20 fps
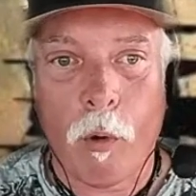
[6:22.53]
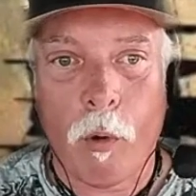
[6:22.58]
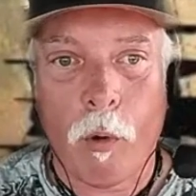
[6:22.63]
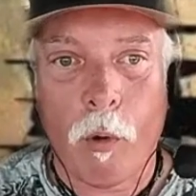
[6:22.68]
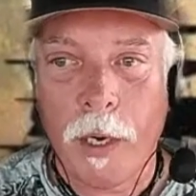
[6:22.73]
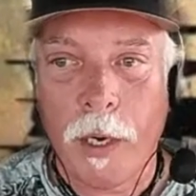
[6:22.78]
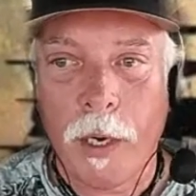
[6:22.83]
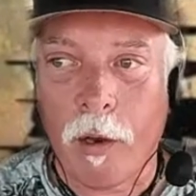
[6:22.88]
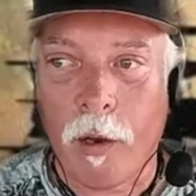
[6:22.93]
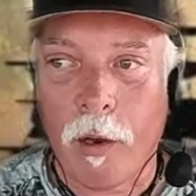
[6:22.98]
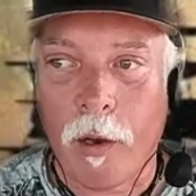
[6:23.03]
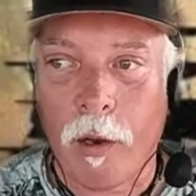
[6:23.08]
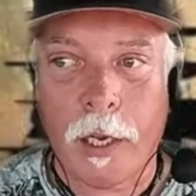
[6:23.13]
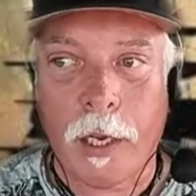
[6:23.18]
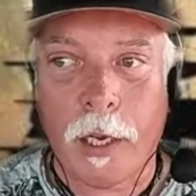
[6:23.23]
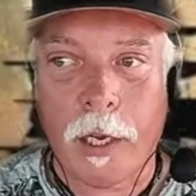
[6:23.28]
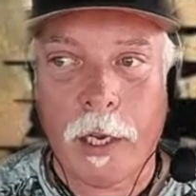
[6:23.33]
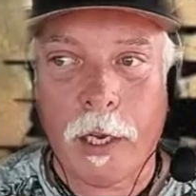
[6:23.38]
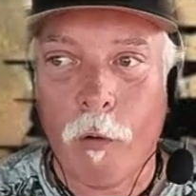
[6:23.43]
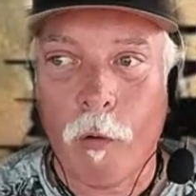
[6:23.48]
money out like in
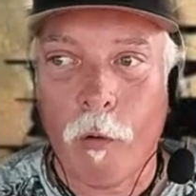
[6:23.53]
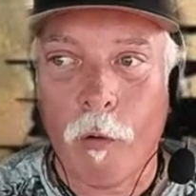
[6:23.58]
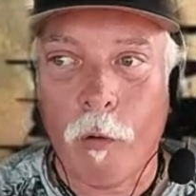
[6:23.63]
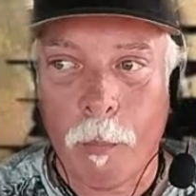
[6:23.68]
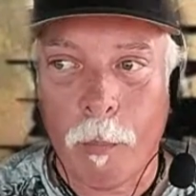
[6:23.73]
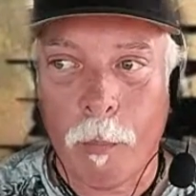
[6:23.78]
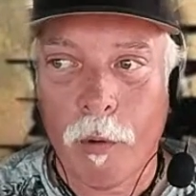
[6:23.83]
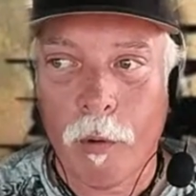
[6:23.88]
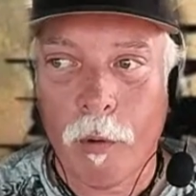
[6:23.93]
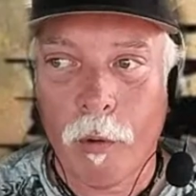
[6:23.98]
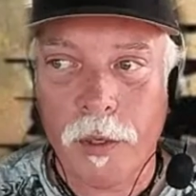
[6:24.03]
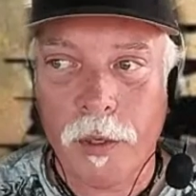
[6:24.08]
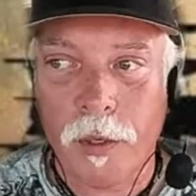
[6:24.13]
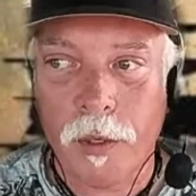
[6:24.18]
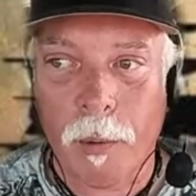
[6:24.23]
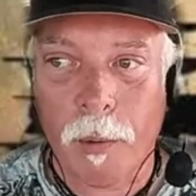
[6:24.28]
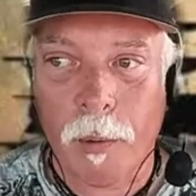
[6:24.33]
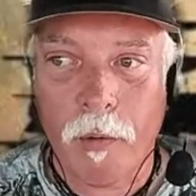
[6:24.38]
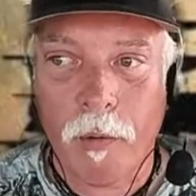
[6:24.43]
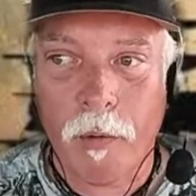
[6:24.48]
November or
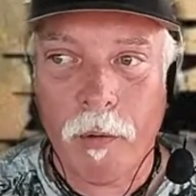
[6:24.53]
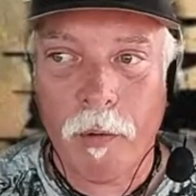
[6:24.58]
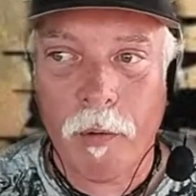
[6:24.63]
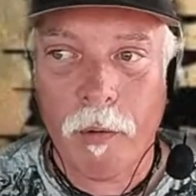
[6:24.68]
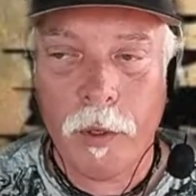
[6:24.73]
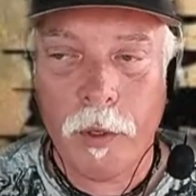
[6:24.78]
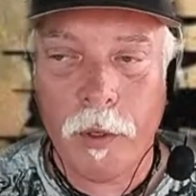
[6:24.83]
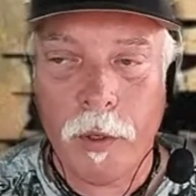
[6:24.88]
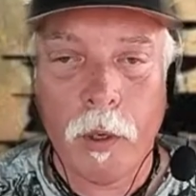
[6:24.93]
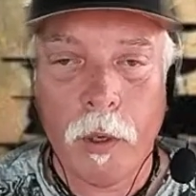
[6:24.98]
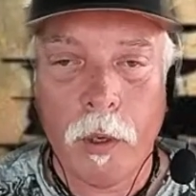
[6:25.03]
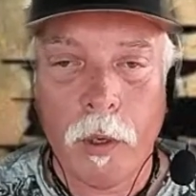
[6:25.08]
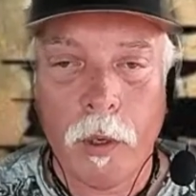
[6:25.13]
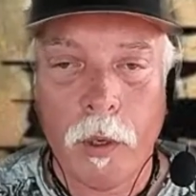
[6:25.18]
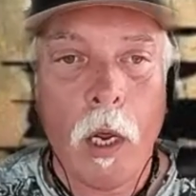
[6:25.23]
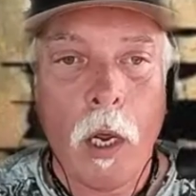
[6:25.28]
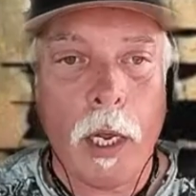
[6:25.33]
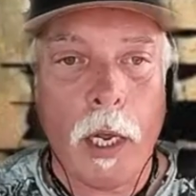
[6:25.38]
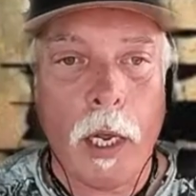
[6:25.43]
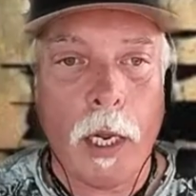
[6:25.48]
December every year
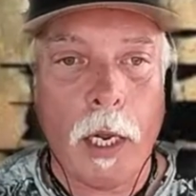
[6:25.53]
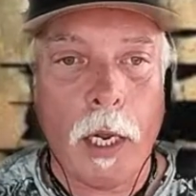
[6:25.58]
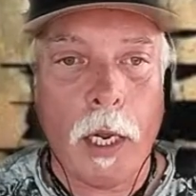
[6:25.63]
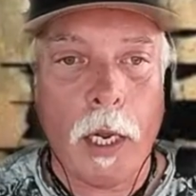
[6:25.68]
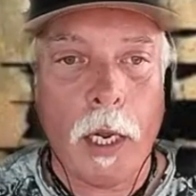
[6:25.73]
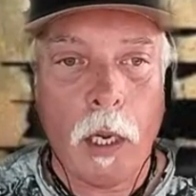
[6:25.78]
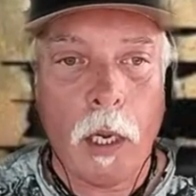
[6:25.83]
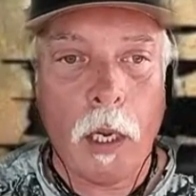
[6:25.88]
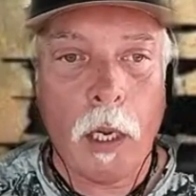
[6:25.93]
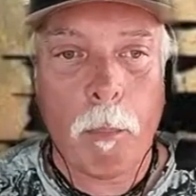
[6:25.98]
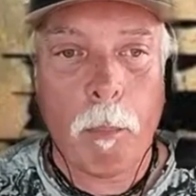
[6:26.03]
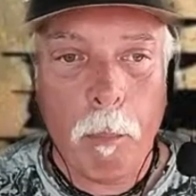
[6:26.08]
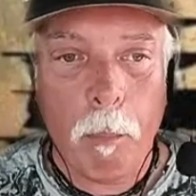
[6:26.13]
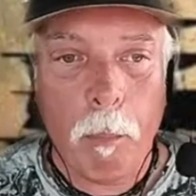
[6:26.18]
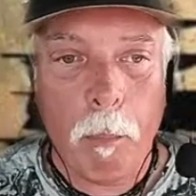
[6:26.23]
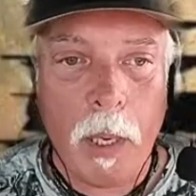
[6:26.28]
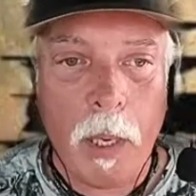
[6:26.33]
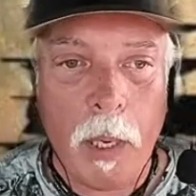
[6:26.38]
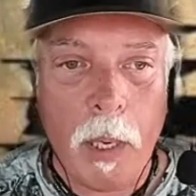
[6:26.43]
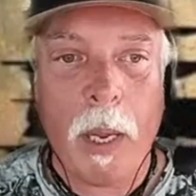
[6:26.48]
and
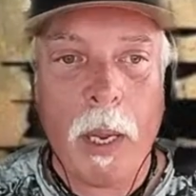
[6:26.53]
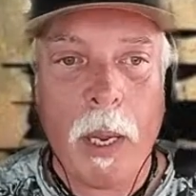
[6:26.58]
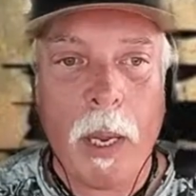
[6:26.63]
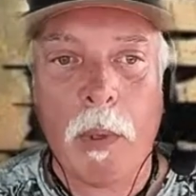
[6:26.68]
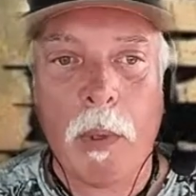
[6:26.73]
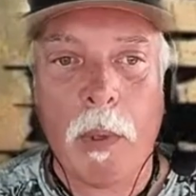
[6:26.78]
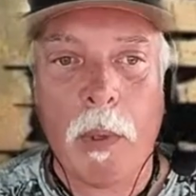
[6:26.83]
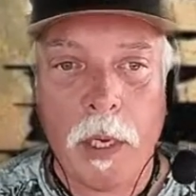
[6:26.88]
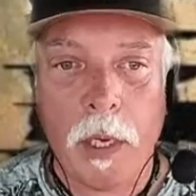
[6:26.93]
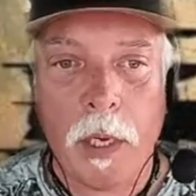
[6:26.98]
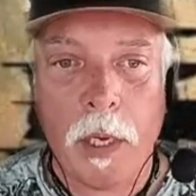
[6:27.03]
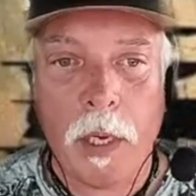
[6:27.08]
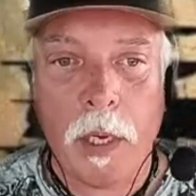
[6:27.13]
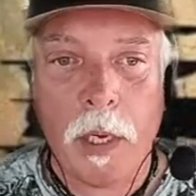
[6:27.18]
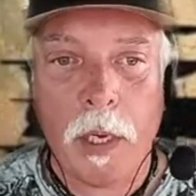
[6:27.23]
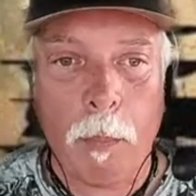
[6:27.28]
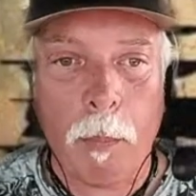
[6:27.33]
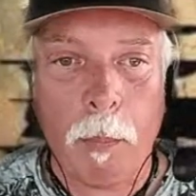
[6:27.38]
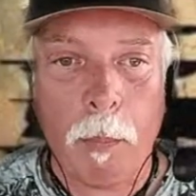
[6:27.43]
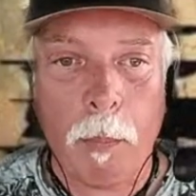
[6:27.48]
make car
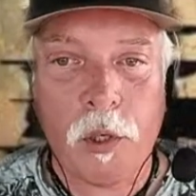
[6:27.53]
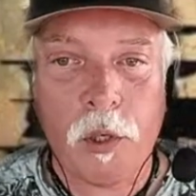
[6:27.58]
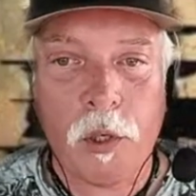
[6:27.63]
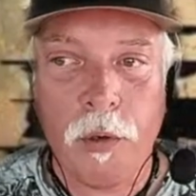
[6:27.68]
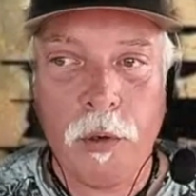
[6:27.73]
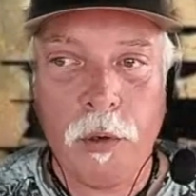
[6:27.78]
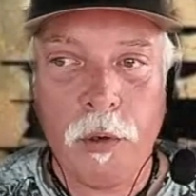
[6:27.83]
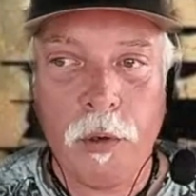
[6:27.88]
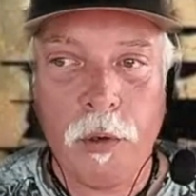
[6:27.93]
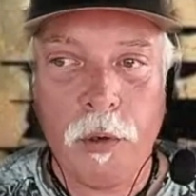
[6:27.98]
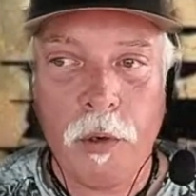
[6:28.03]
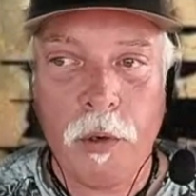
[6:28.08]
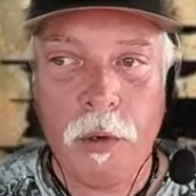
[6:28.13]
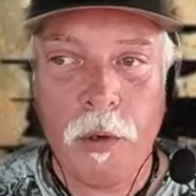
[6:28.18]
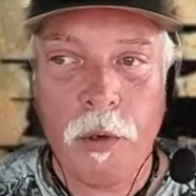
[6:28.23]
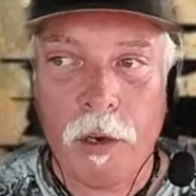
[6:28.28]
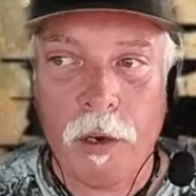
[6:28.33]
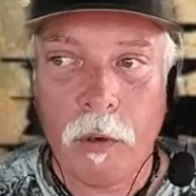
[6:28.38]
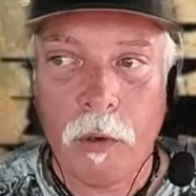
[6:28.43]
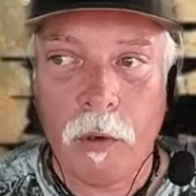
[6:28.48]
payments to
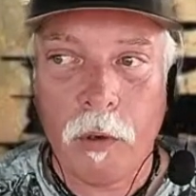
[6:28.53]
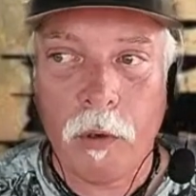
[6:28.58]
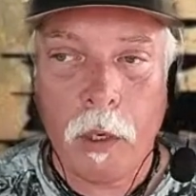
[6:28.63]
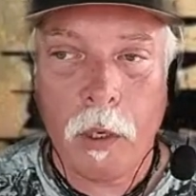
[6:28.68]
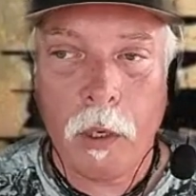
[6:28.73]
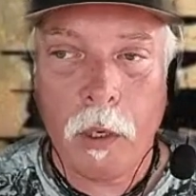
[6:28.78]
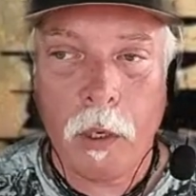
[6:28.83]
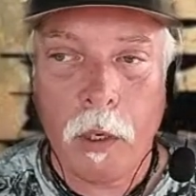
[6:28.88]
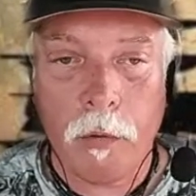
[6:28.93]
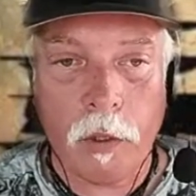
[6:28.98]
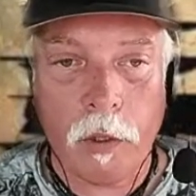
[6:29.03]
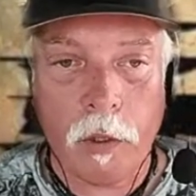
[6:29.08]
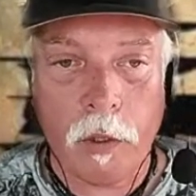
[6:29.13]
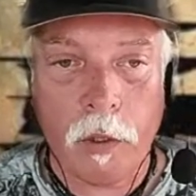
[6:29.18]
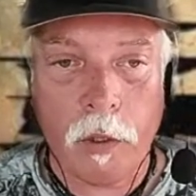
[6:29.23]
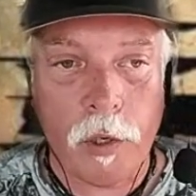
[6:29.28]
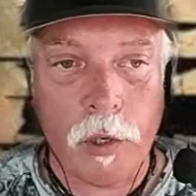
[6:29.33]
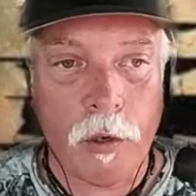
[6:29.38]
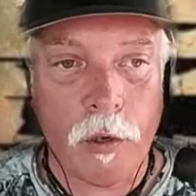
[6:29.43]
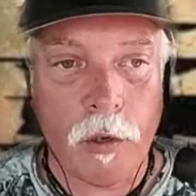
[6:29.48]
yourself. And eventually
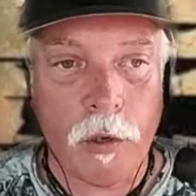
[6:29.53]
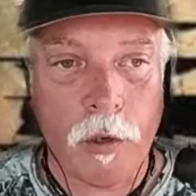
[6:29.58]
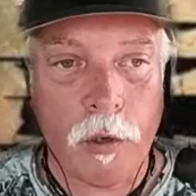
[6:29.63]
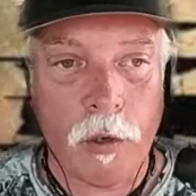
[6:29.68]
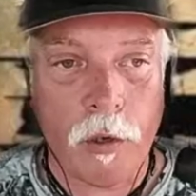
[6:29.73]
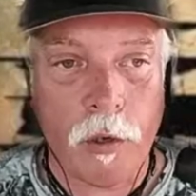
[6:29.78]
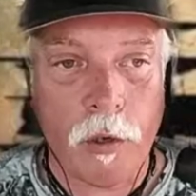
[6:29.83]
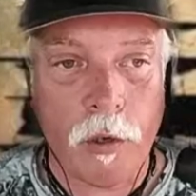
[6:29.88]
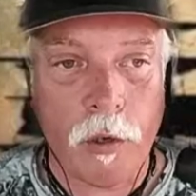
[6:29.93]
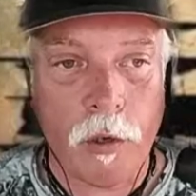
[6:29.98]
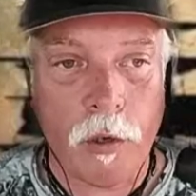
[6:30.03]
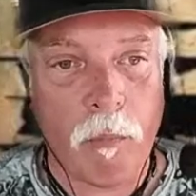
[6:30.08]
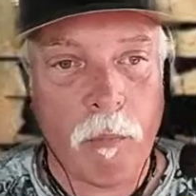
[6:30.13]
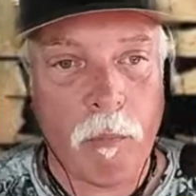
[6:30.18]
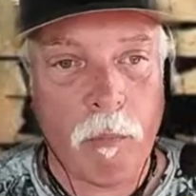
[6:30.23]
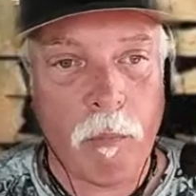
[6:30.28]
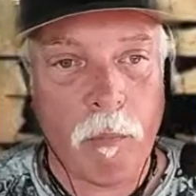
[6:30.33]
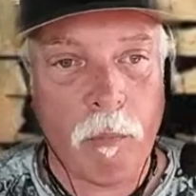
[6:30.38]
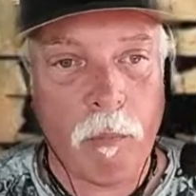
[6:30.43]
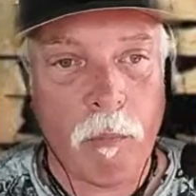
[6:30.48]
you're going to have
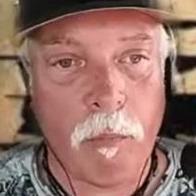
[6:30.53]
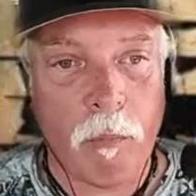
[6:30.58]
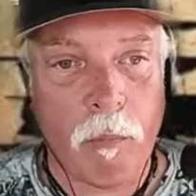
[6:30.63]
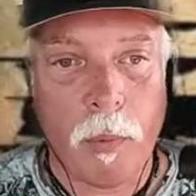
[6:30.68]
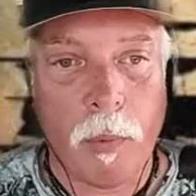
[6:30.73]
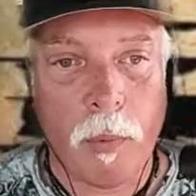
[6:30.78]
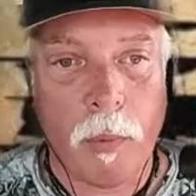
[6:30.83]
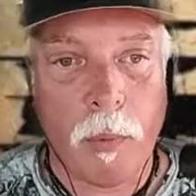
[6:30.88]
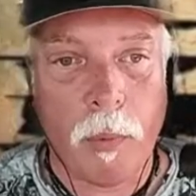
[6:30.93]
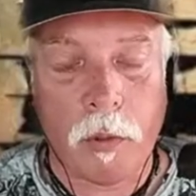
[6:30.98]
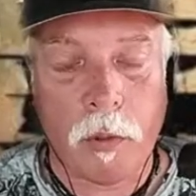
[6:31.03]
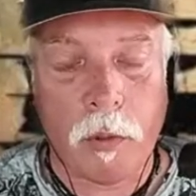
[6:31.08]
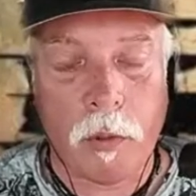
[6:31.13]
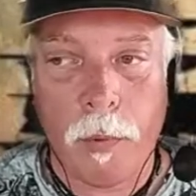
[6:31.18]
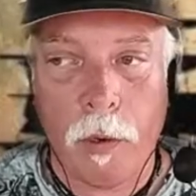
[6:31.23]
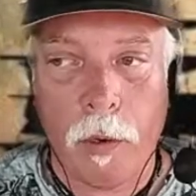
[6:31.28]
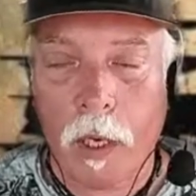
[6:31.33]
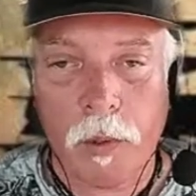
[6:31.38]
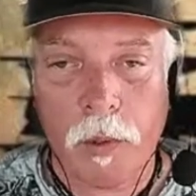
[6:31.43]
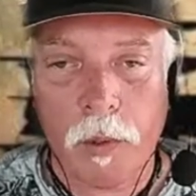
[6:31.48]
money built up there
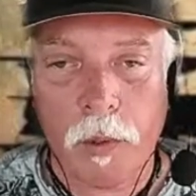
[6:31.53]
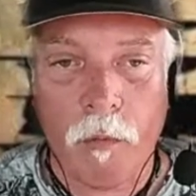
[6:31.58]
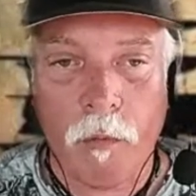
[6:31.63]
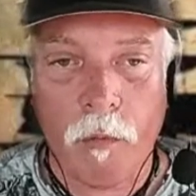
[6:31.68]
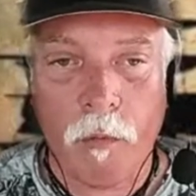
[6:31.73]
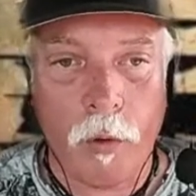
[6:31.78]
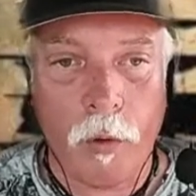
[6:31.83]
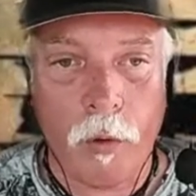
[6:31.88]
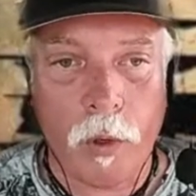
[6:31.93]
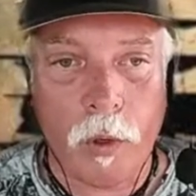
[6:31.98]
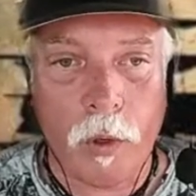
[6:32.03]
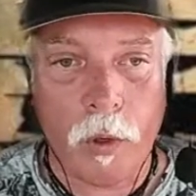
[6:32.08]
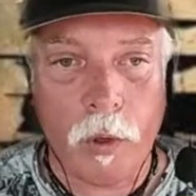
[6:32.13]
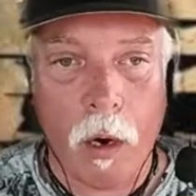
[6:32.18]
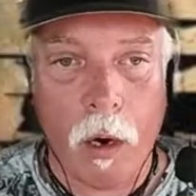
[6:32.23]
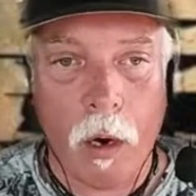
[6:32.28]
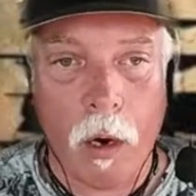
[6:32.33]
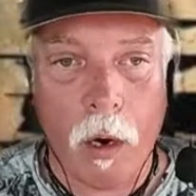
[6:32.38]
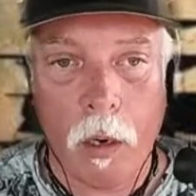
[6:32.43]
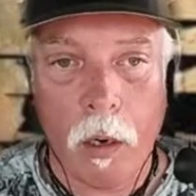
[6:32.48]
that when it comes time for a new
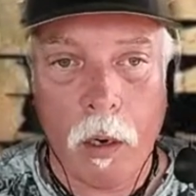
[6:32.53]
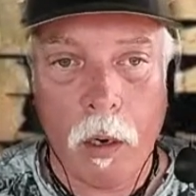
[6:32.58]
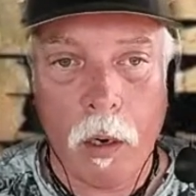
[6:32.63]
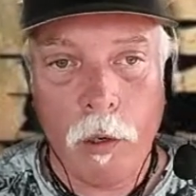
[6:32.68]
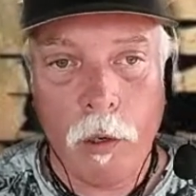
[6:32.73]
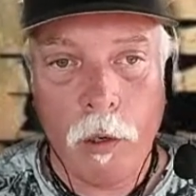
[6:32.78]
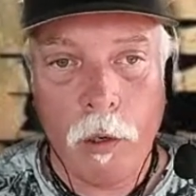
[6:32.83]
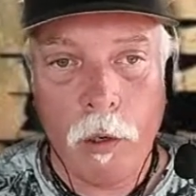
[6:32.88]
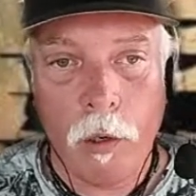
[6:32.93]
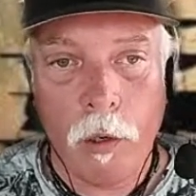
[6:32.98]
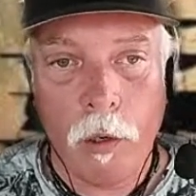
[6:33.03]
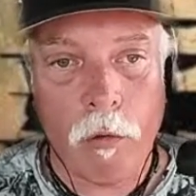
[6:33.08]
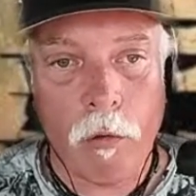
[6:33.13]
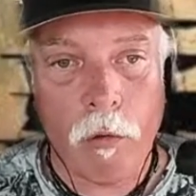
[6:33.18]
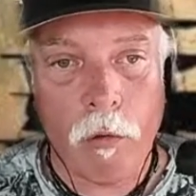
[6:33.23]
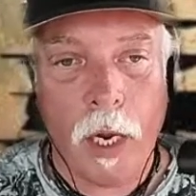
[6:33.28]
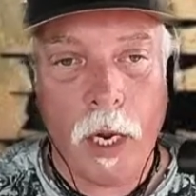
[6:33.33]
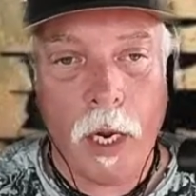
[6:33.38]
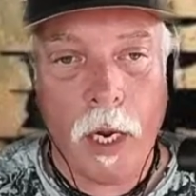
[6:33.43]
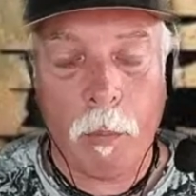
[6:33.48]
car, you're going to
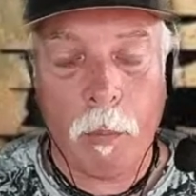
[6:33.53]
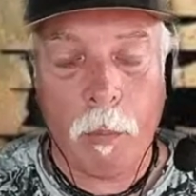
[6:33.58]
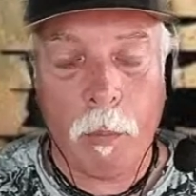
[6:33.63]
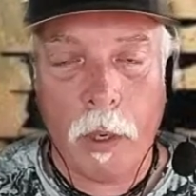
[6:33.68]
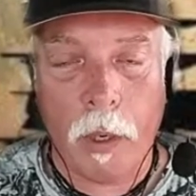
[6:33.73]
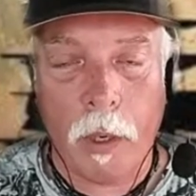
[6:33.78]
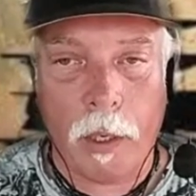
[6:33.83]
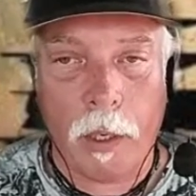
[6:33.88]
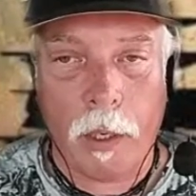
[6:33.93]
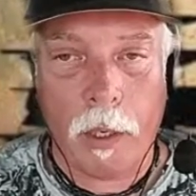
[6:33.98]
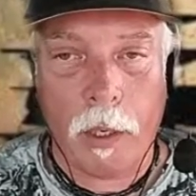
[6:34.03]
already have the money.